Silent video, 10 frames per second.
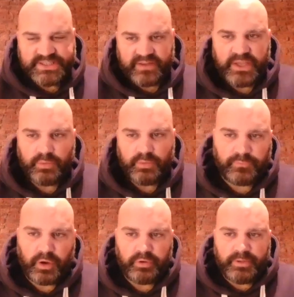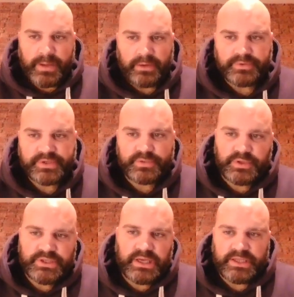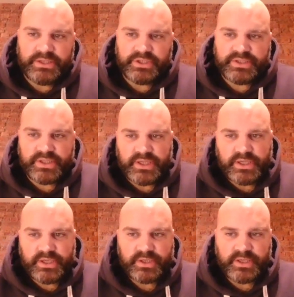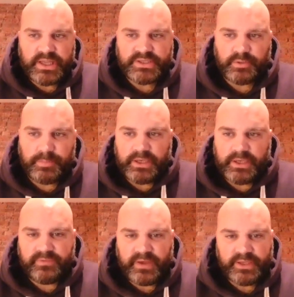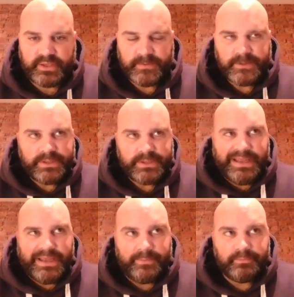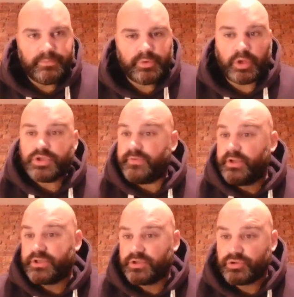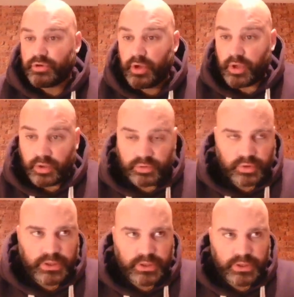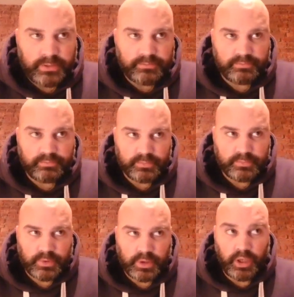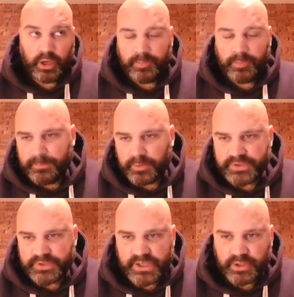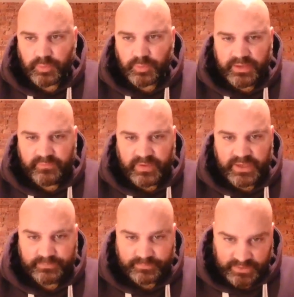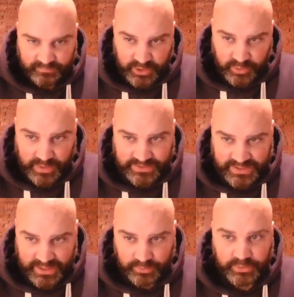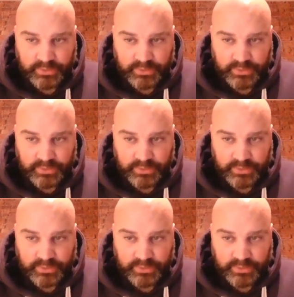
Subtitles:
fight, you won 4 on the bounce, which then led you to the Denzel Bentley fight. Controversial draw. A lot of people say you won that fight, even though you went down.